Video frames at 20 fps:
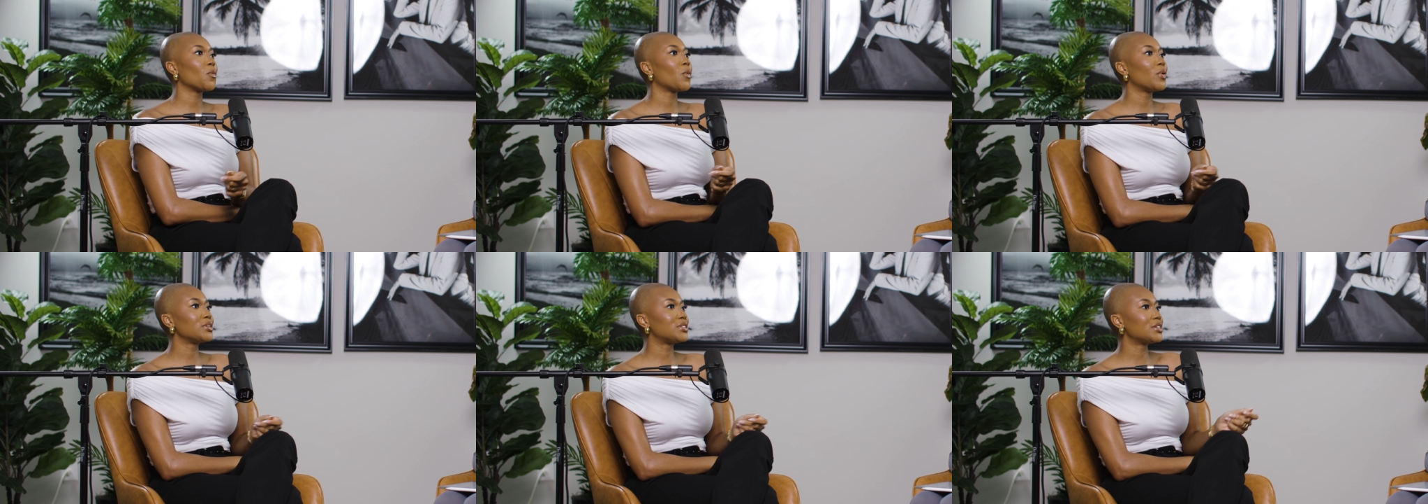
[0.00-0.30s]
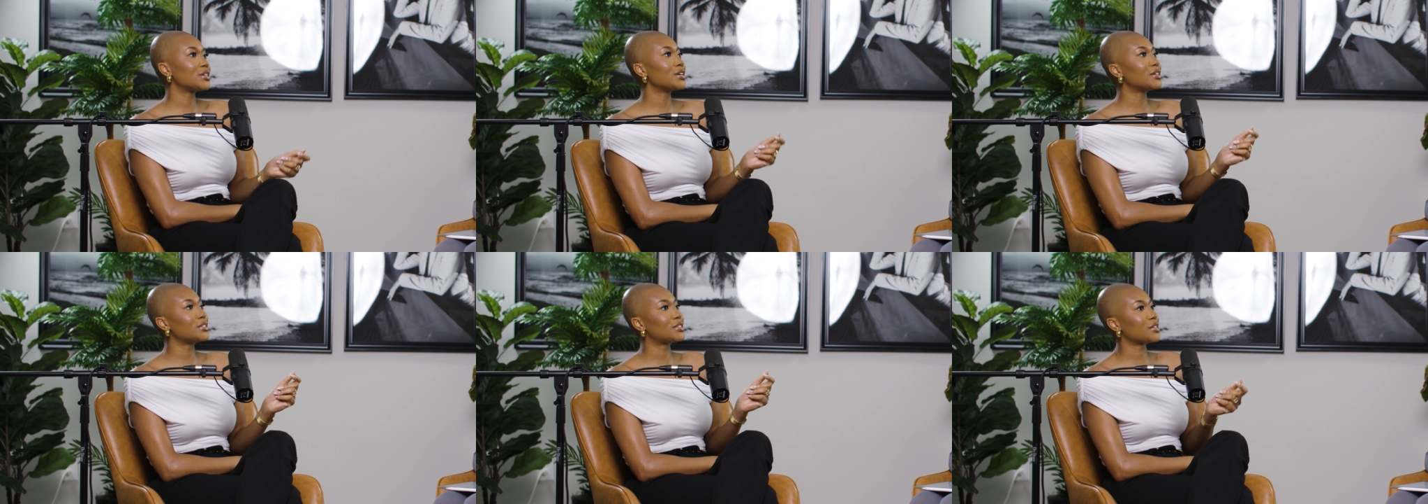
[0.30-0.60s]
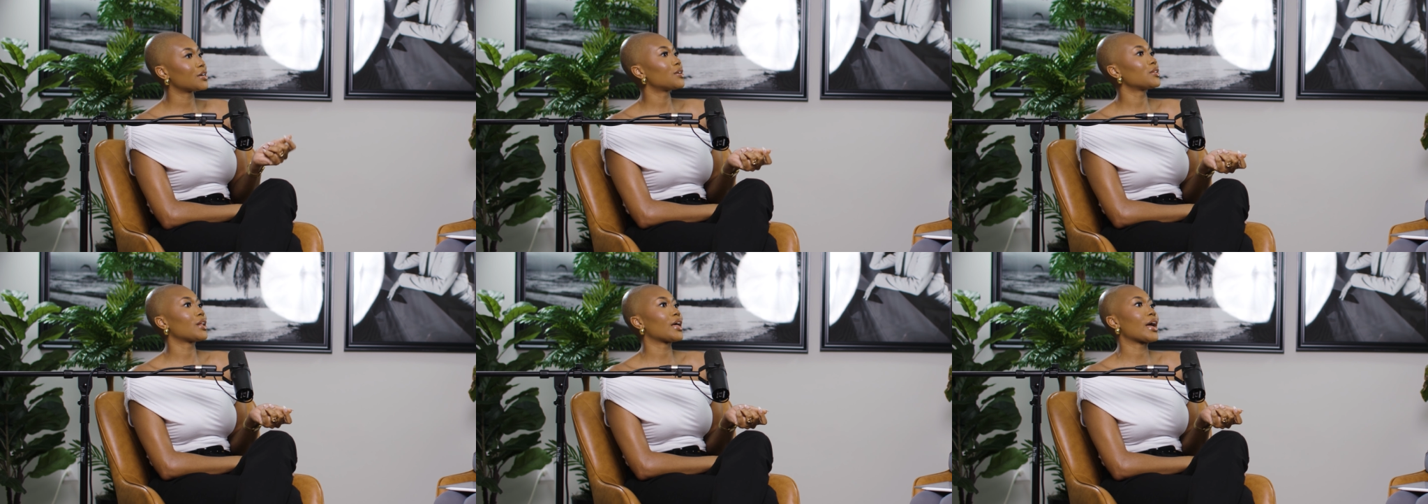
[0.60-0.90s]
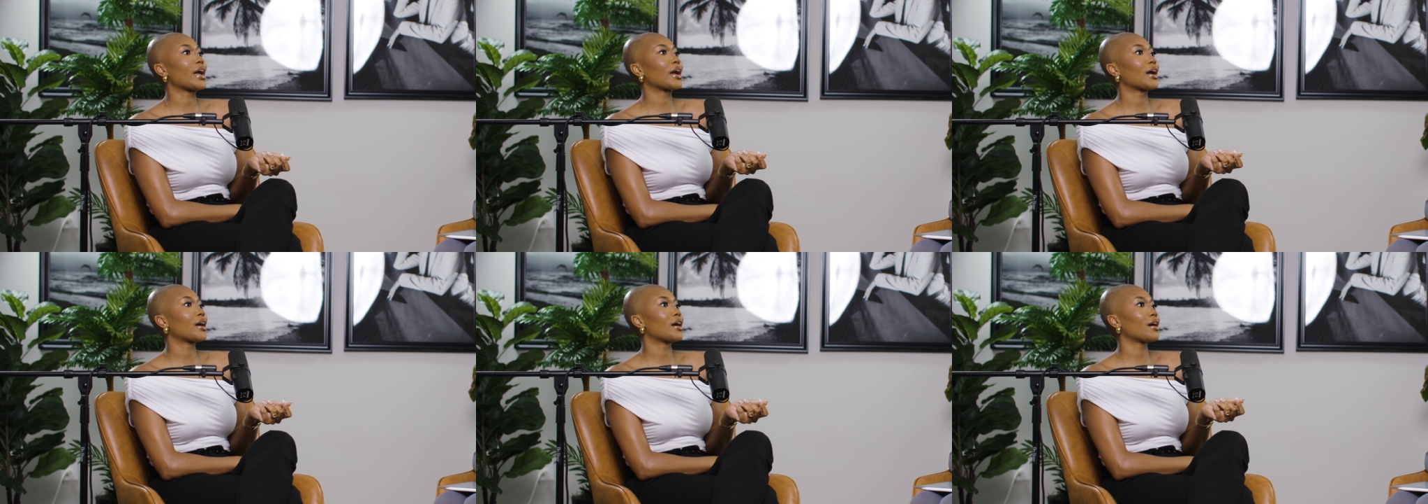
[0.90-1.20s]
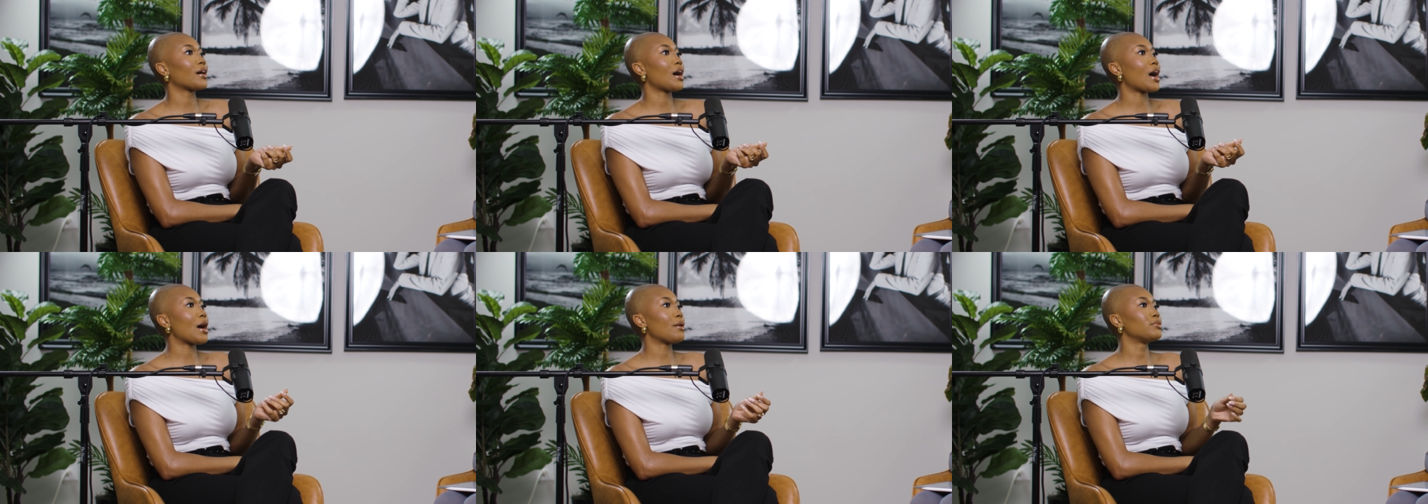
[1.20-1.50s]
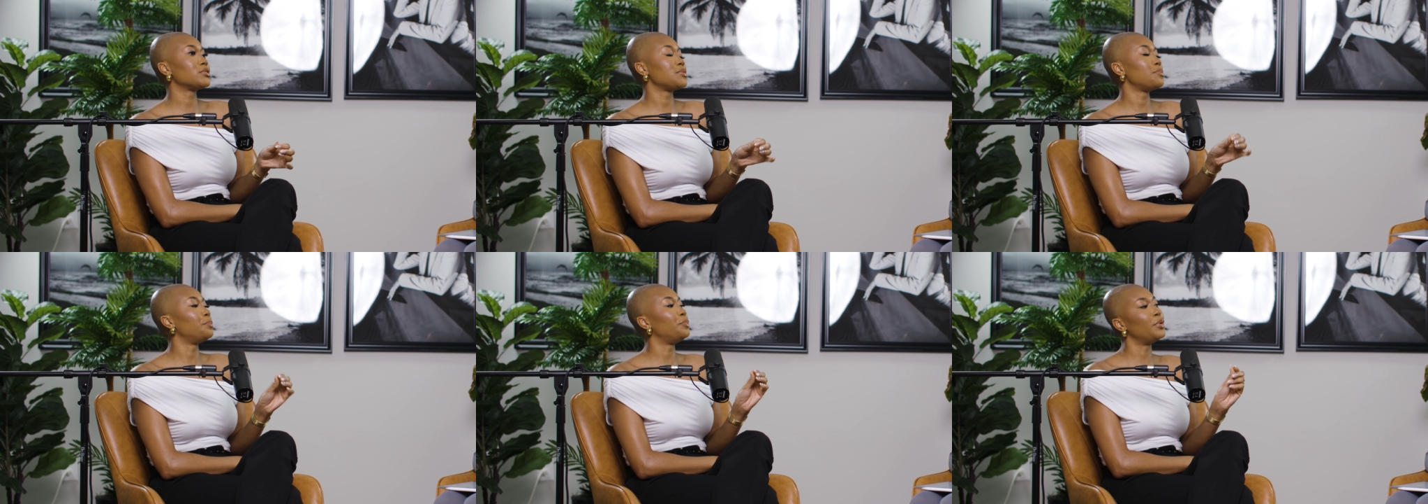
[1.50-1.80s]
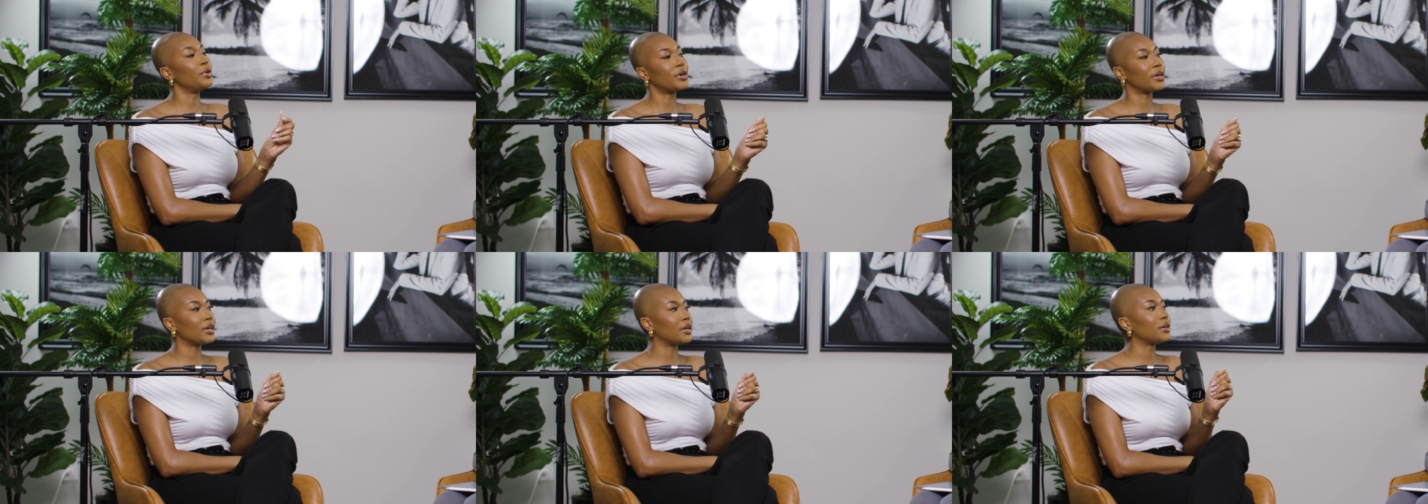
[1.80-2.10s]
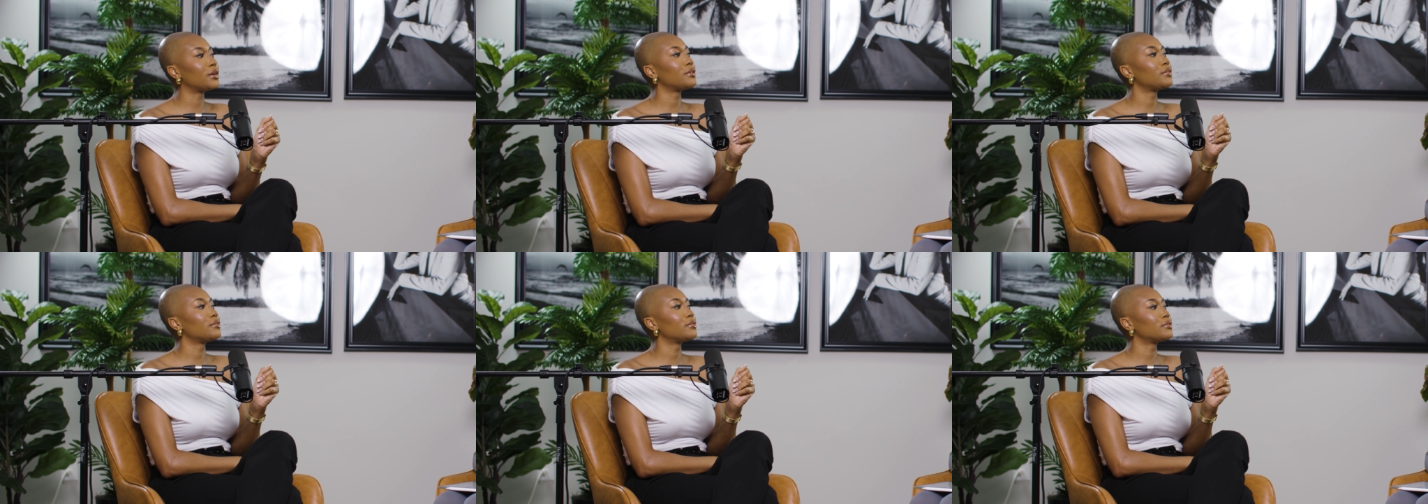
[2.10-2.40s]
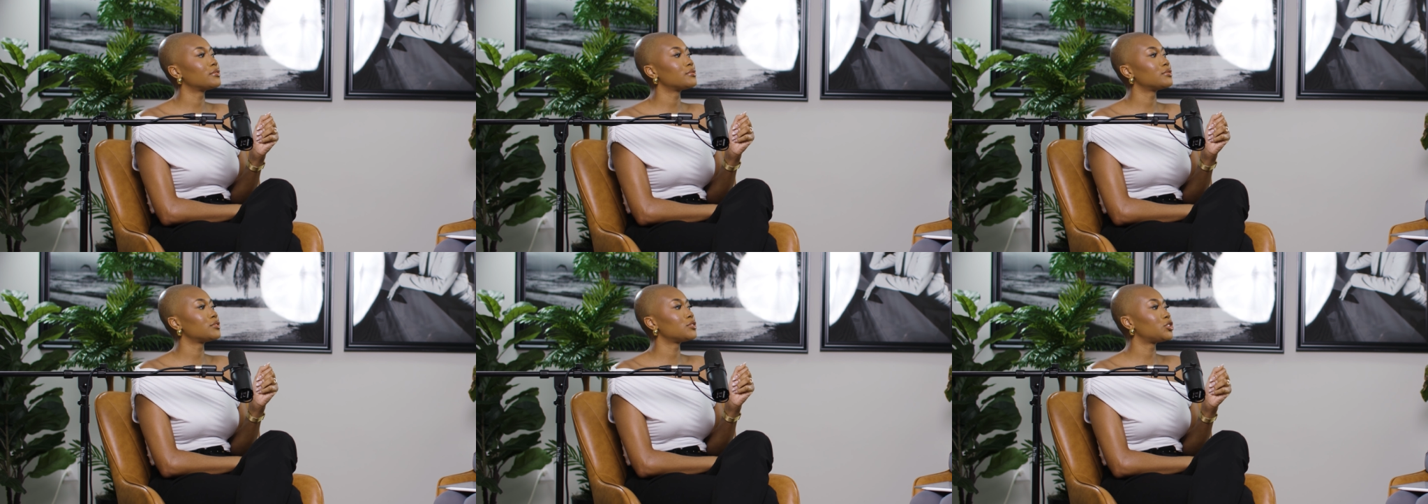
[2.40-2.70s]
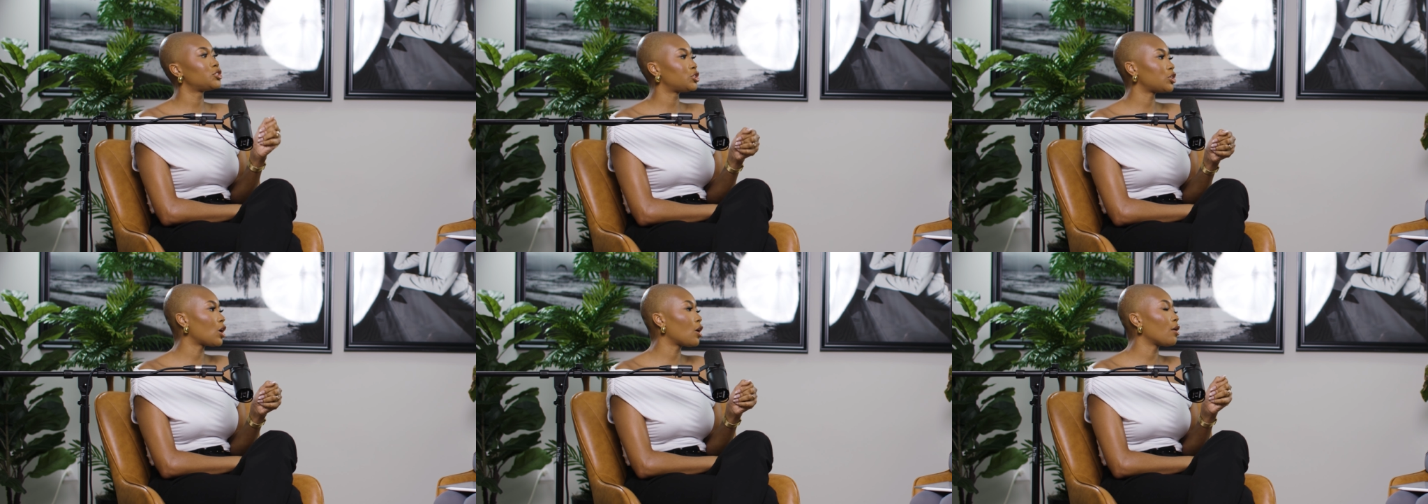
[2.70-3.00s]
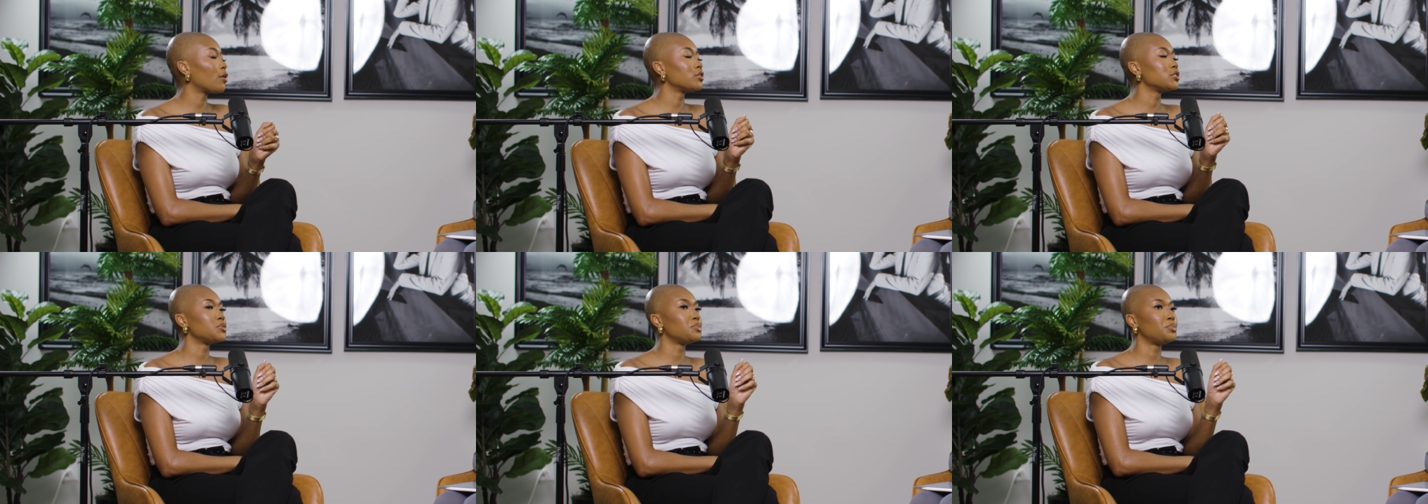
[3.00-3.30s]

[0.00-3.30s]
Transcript: wasn't until like I was booking shows,